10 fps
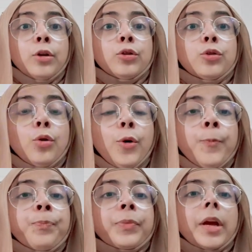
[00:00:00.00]

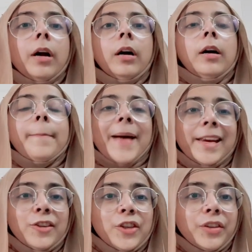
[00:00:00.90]
So
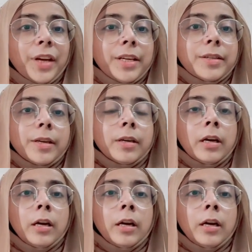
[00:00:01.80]
managing things in